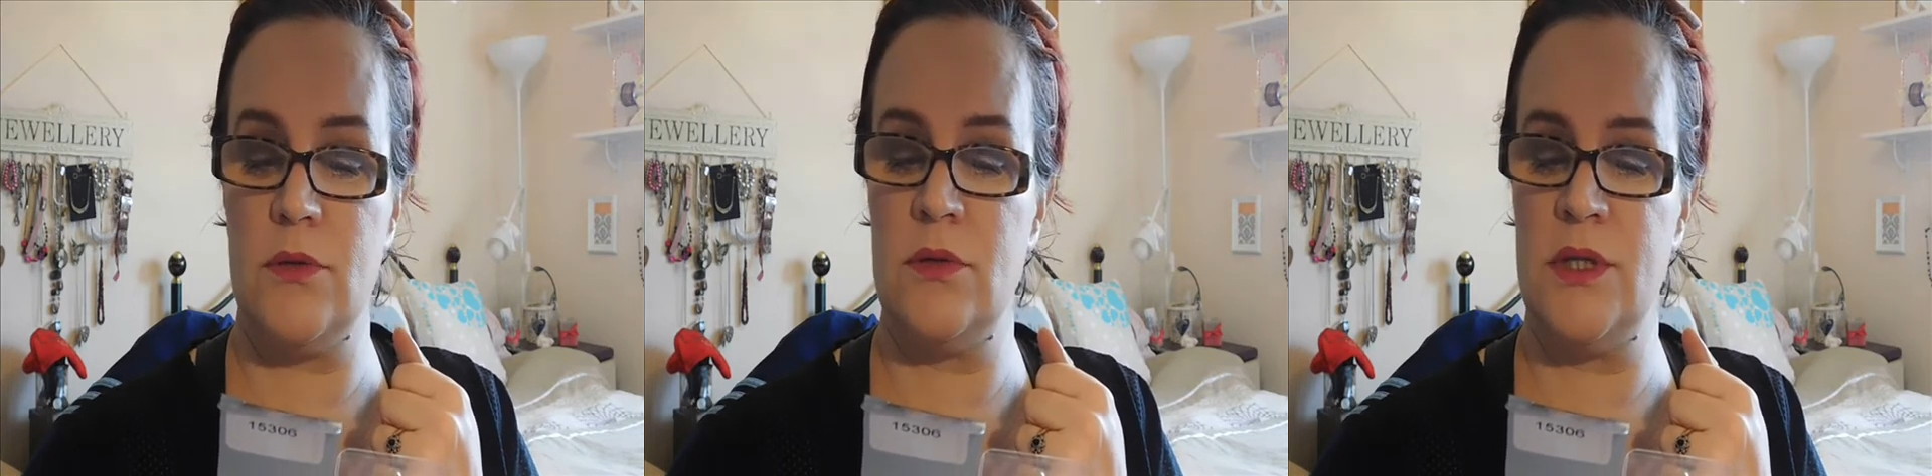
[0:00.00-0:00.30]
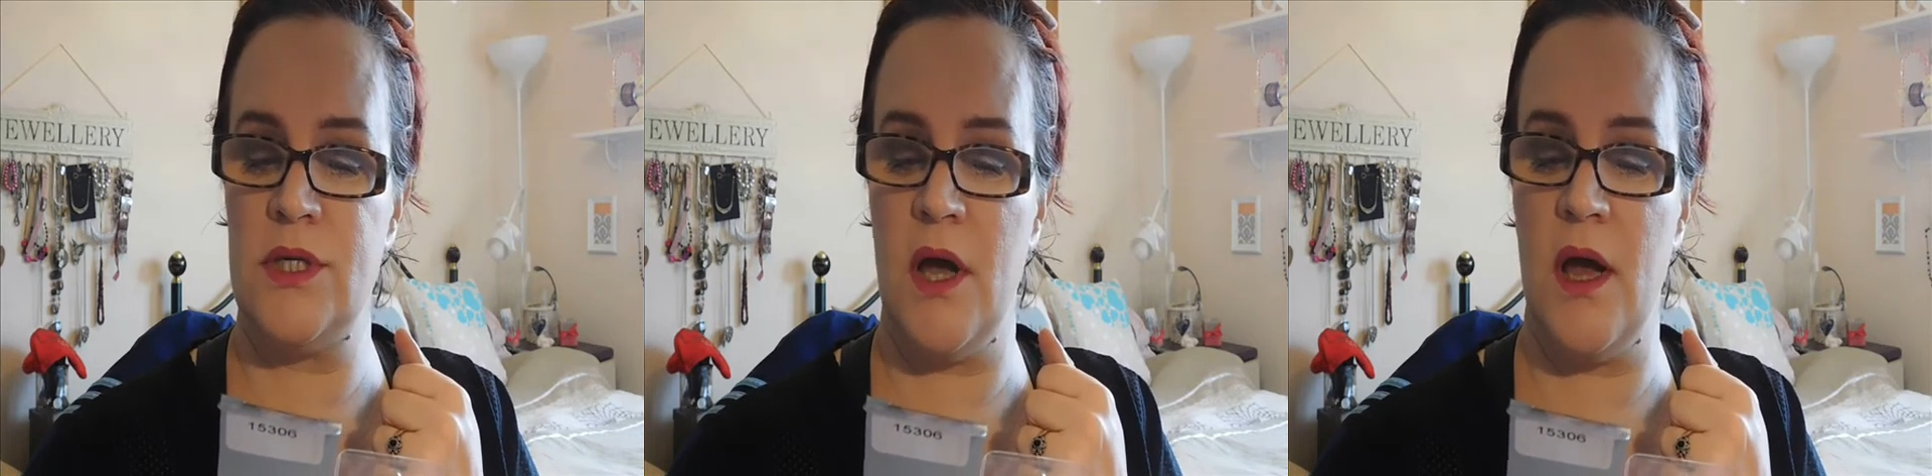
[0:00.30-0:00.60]

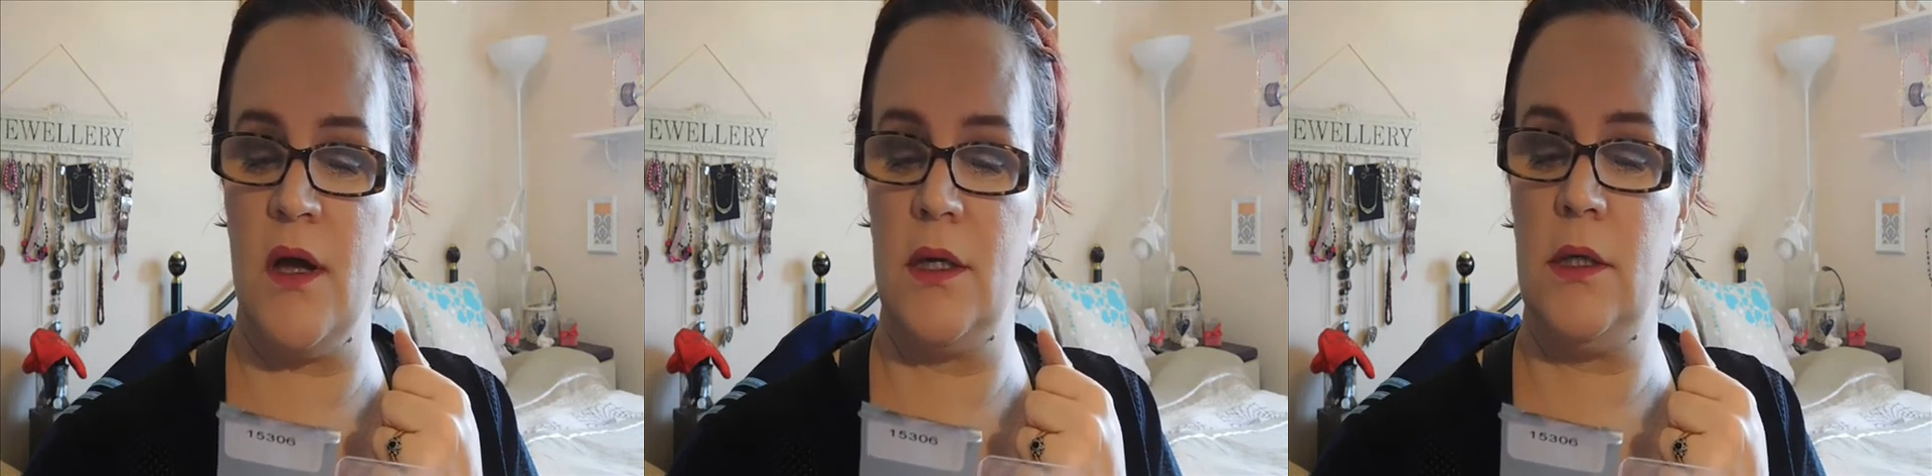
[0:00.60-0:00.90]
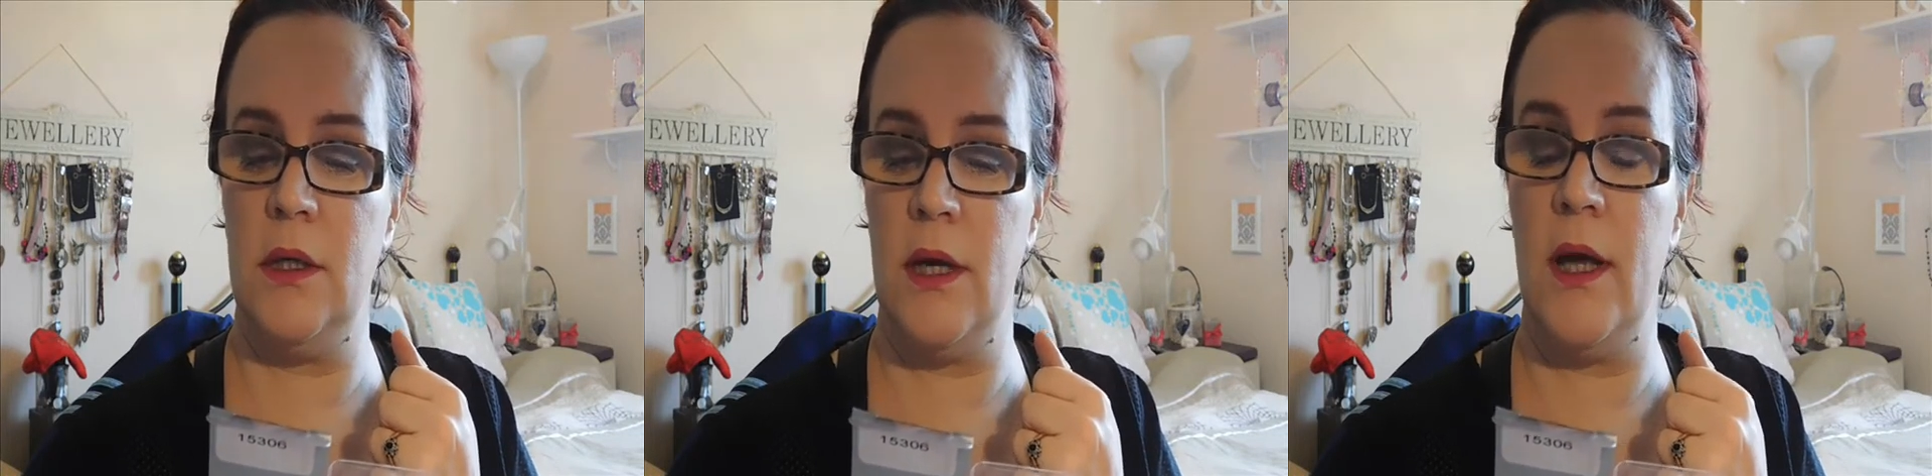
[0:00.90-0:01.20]
under
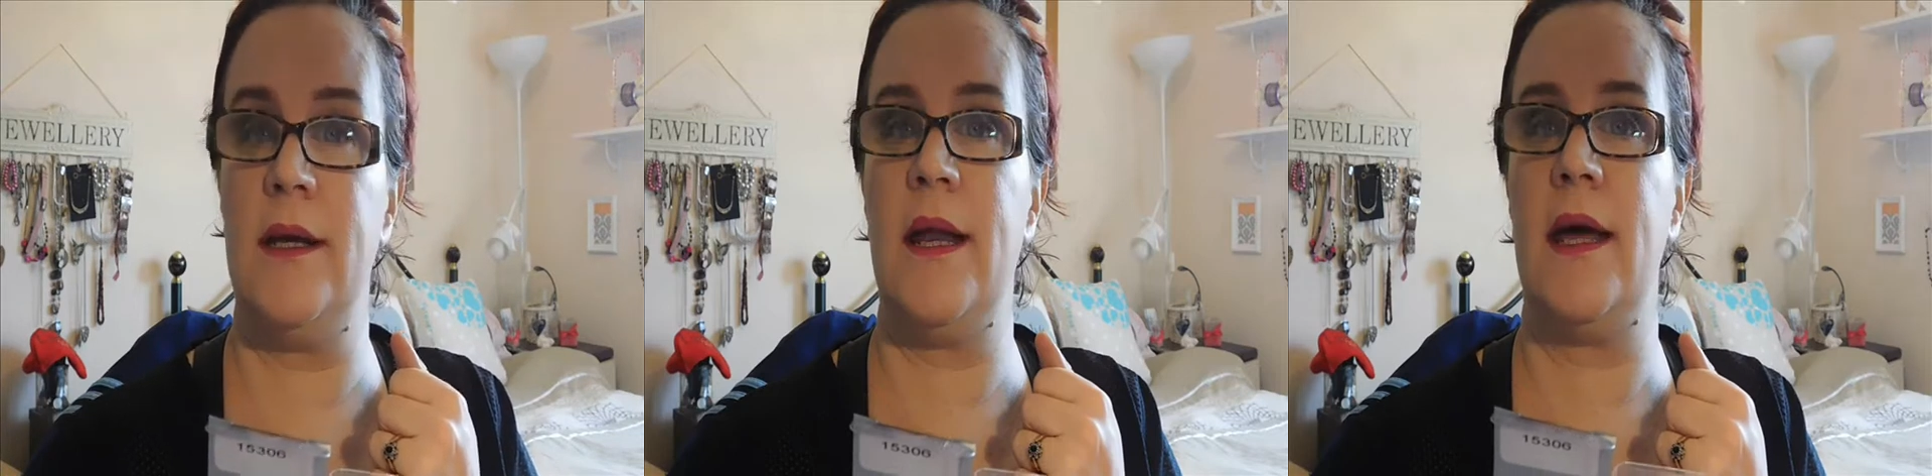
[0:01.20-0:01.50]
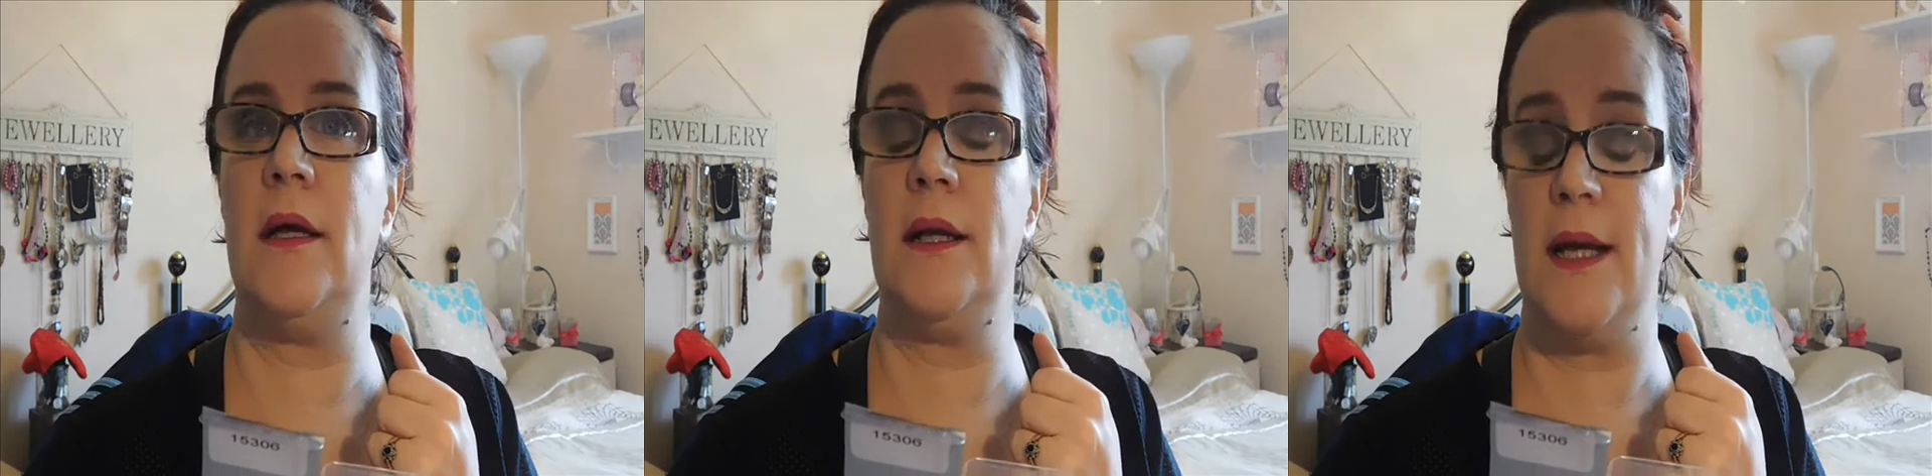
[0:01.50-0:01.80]
colour
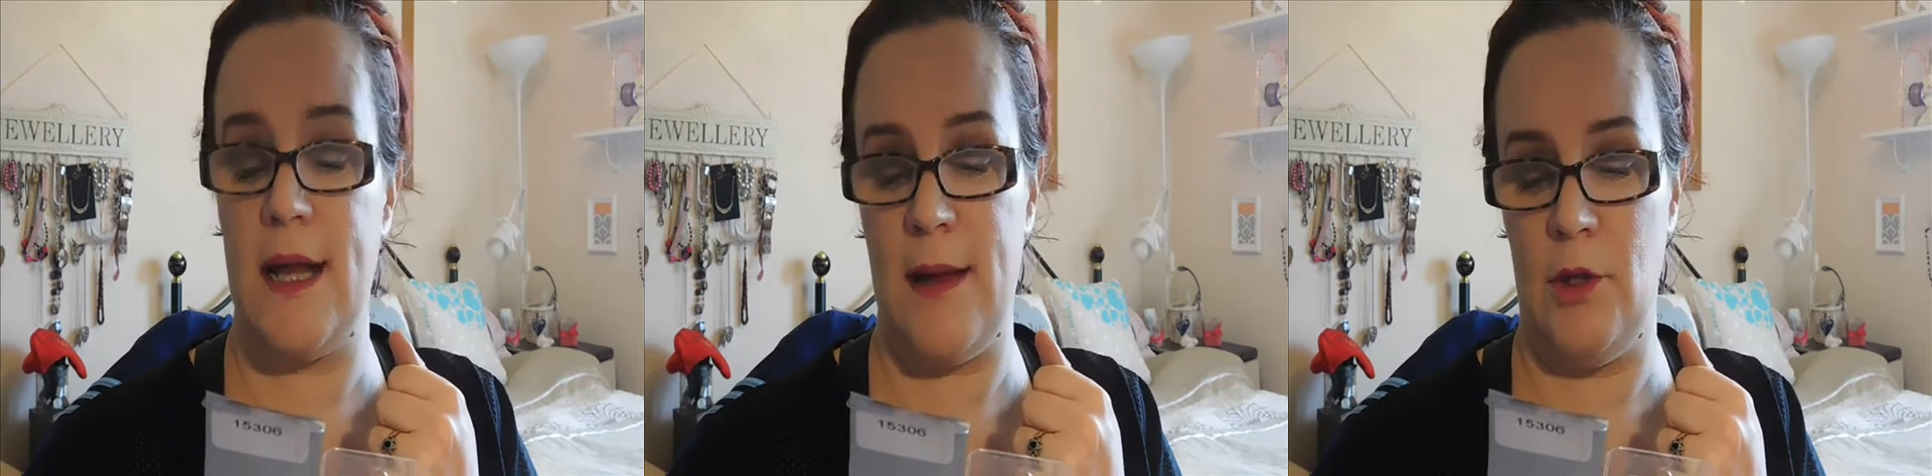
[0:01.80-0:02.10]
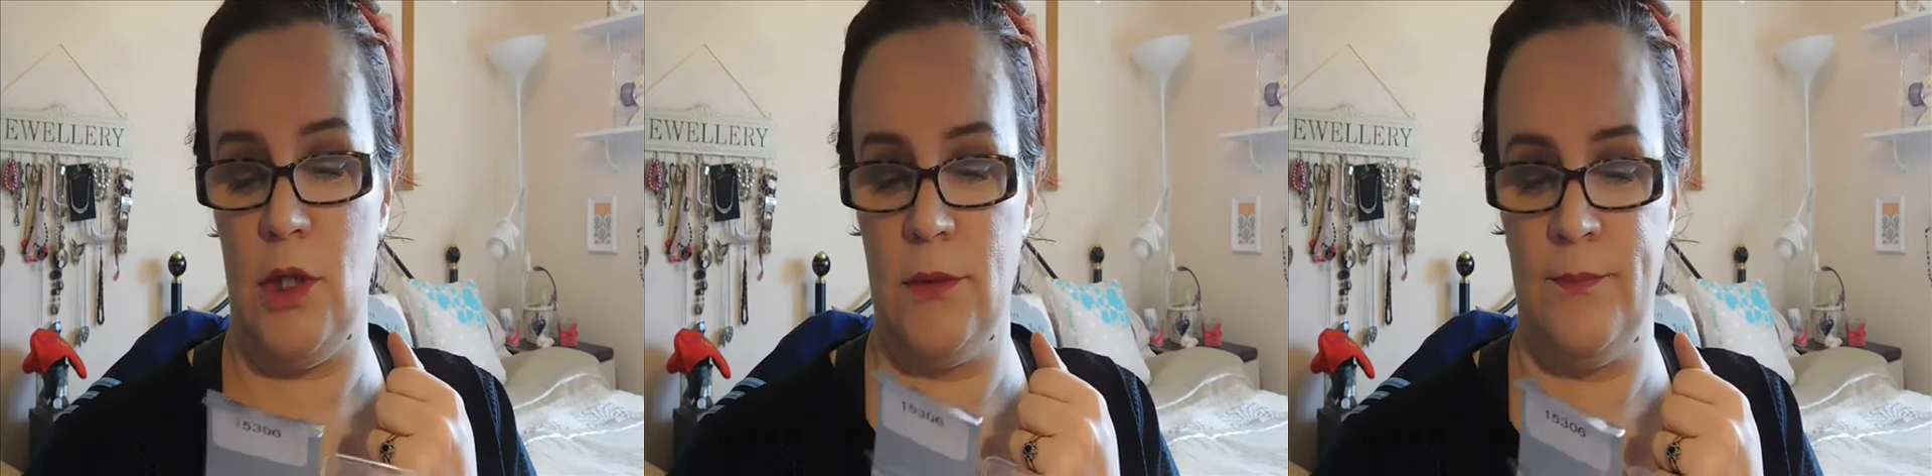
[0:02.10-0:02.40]
nail
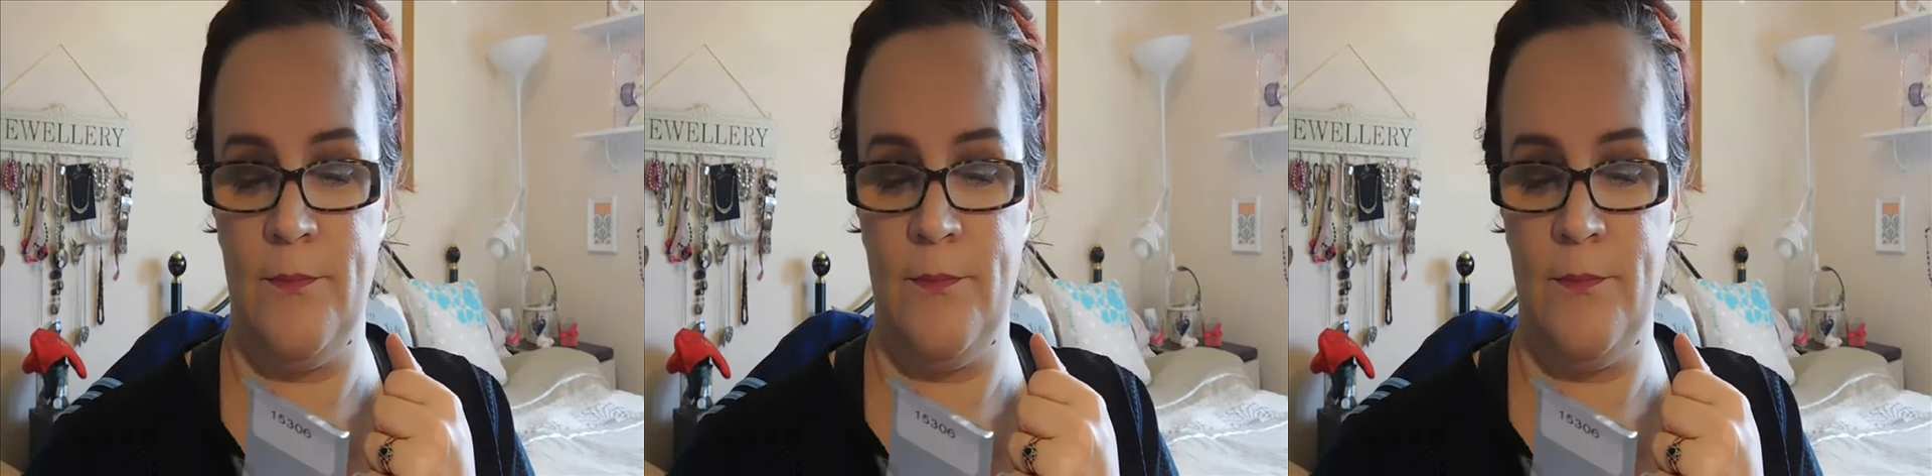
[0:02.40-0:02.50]
enamel.